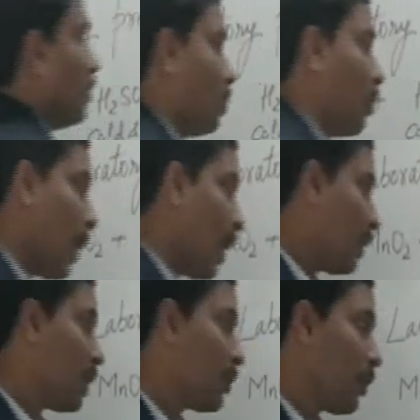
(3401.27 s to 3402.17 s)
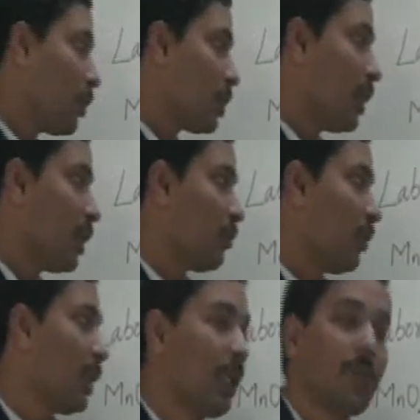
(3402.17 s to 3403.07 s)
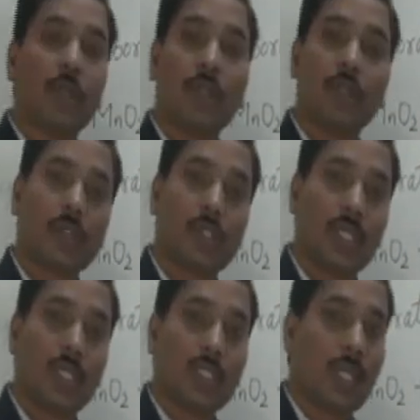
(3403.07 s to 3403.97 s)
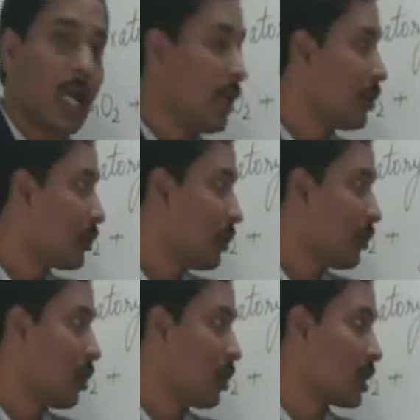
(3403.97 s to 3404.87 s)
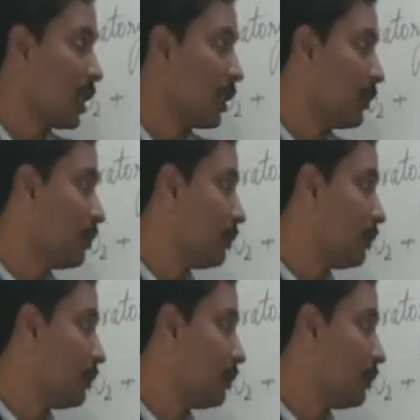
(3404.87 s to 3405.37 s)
So by this process we can produce hydrogen peroxide.